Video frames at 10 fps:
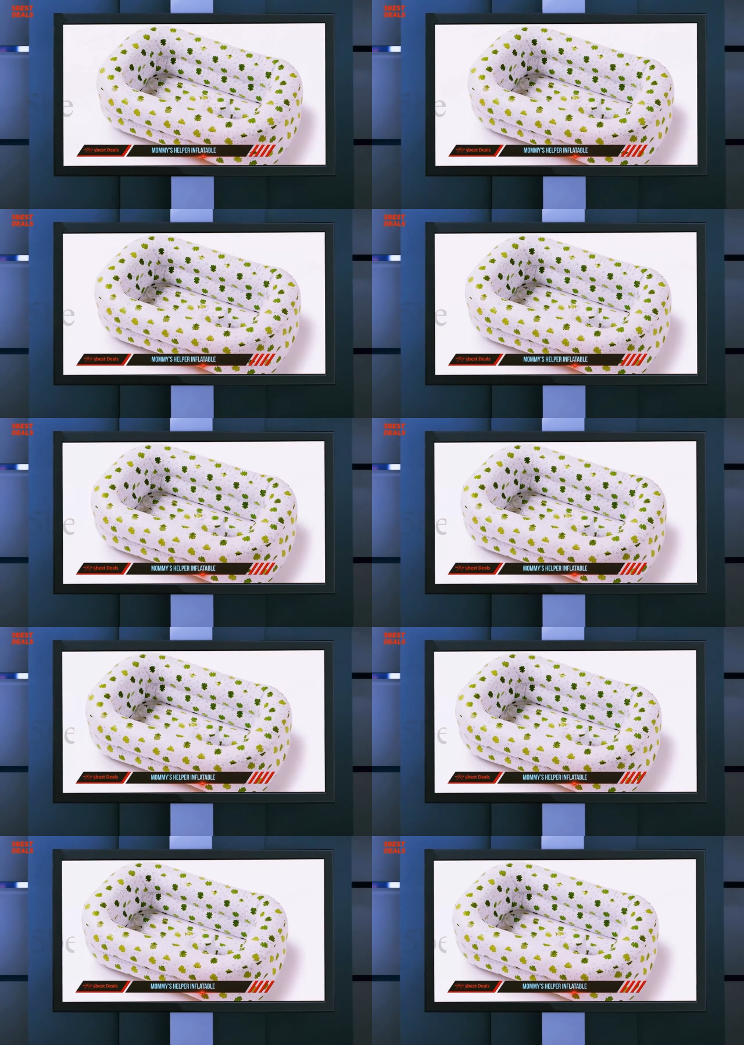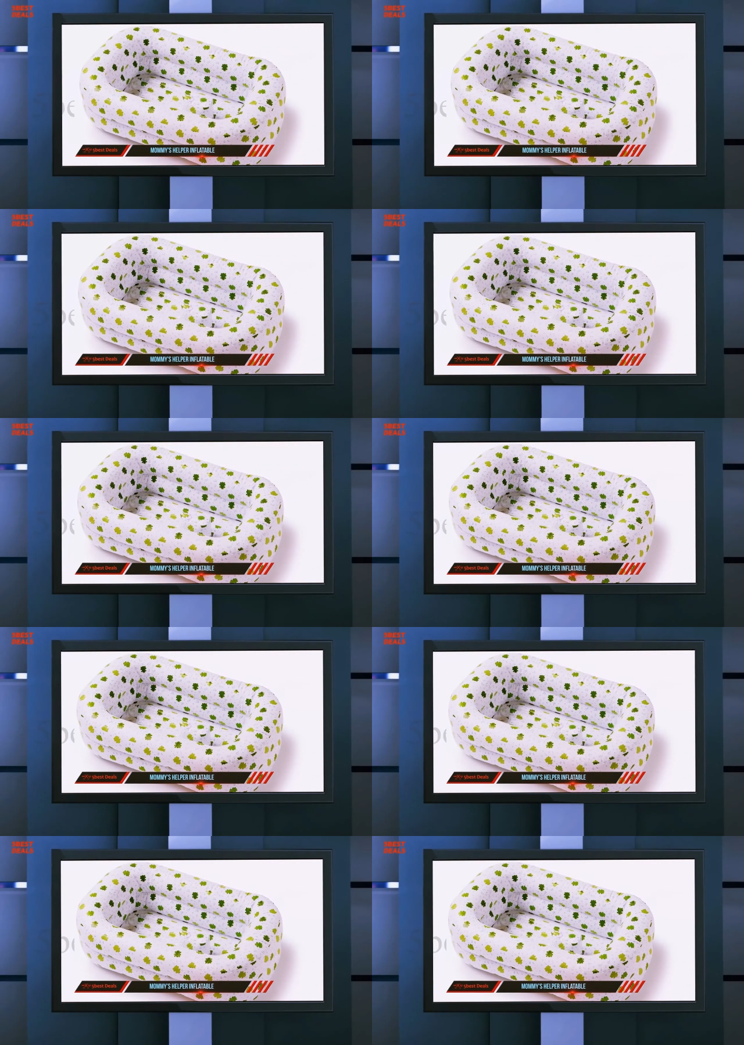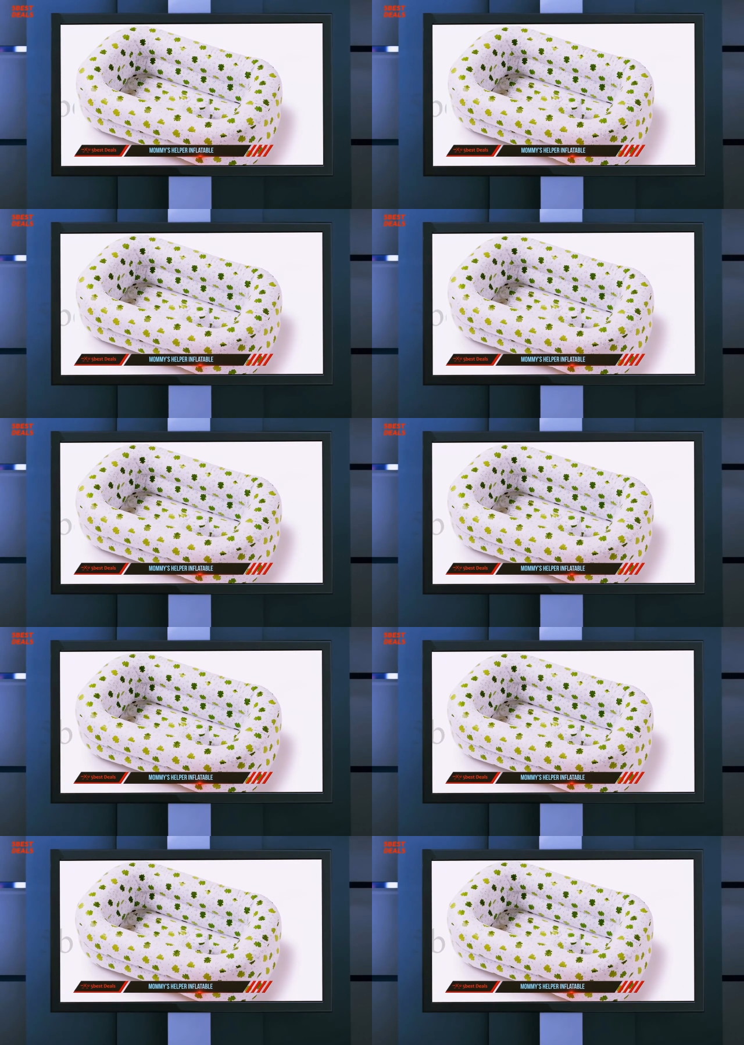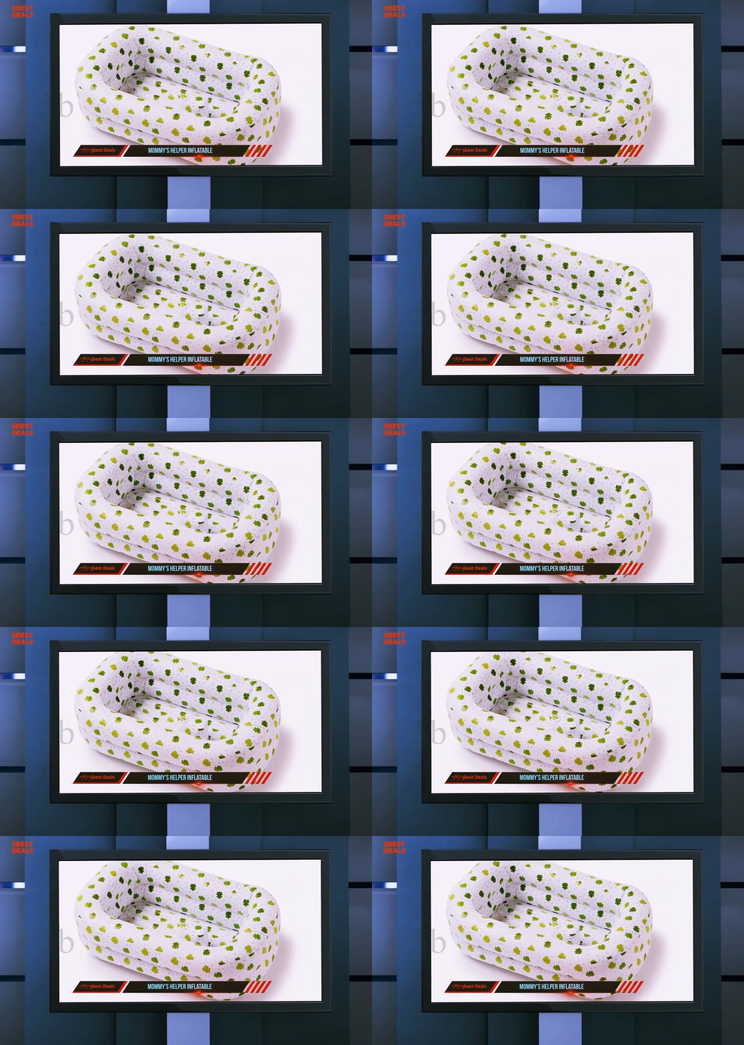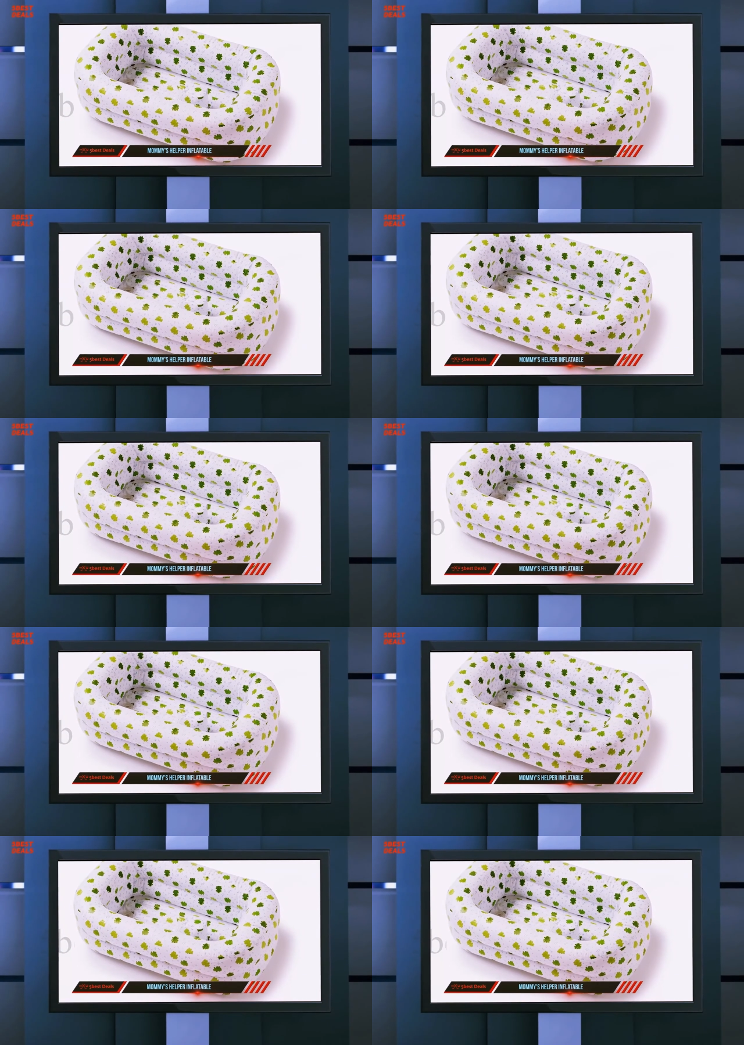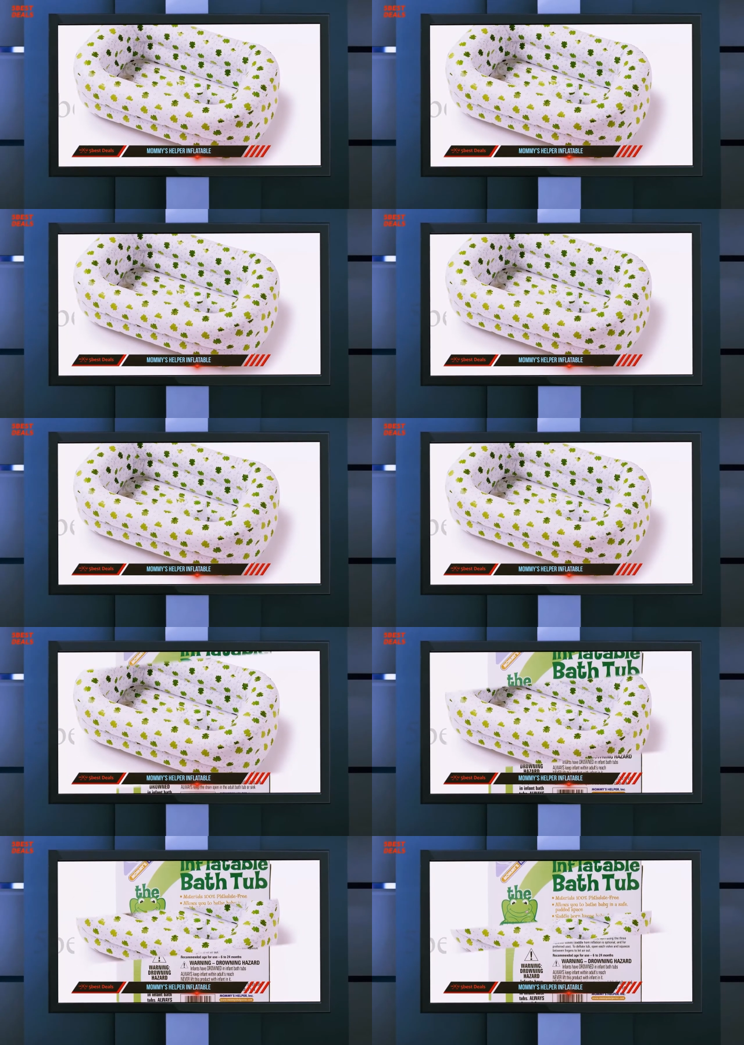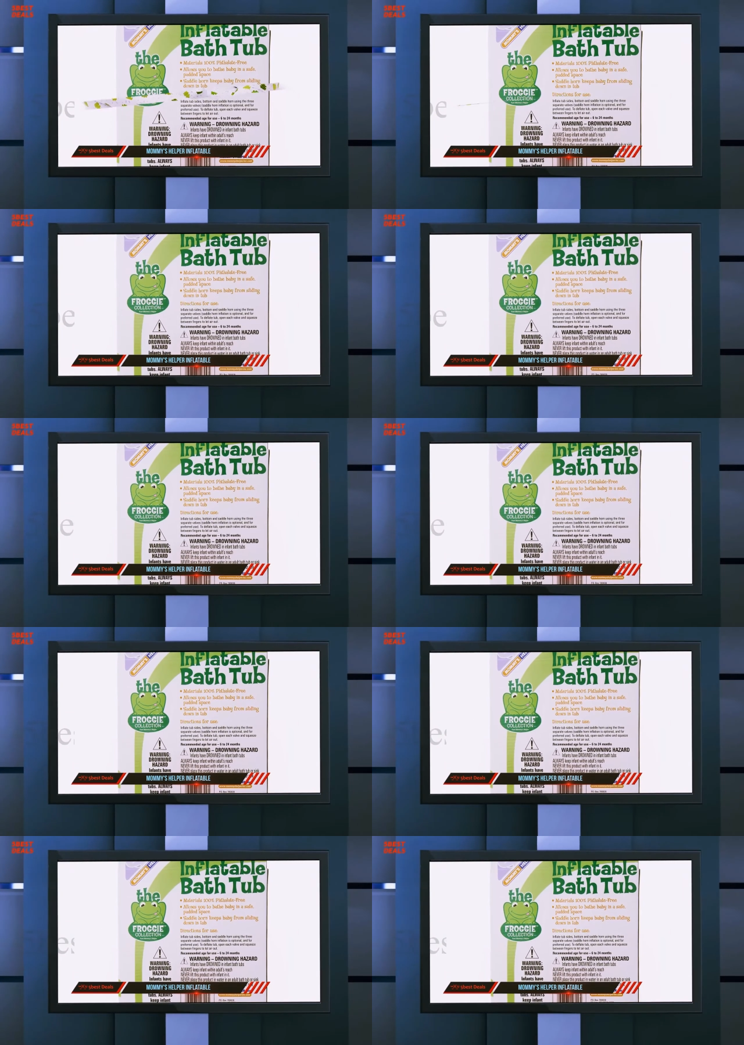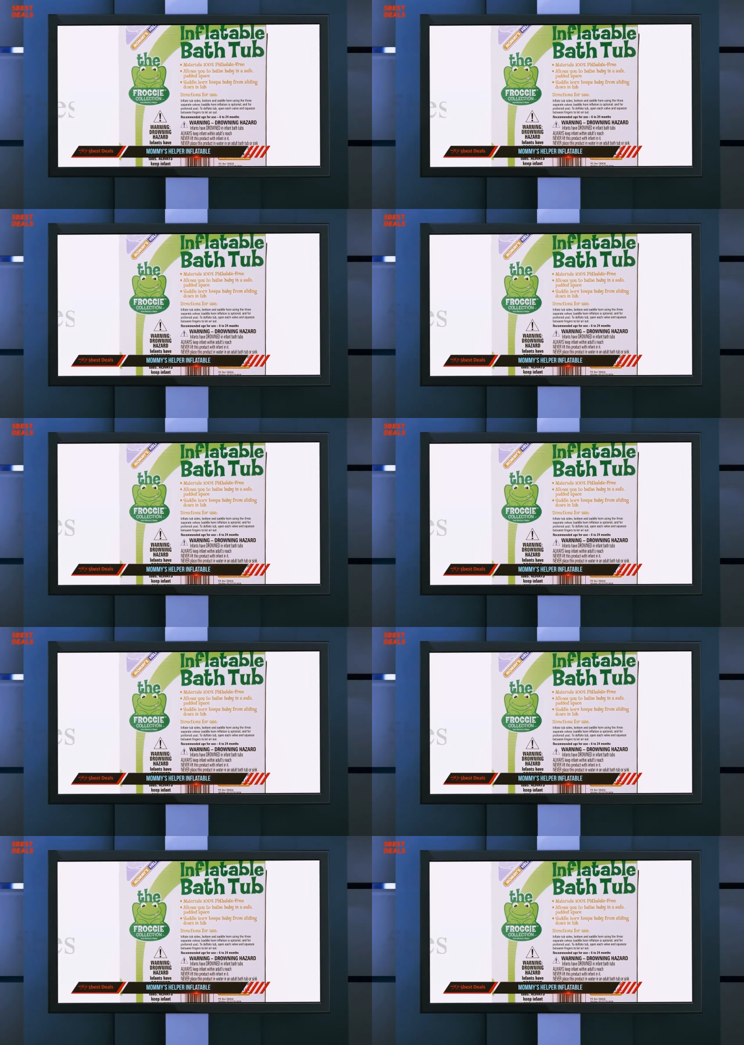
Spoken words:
(no speaker visible)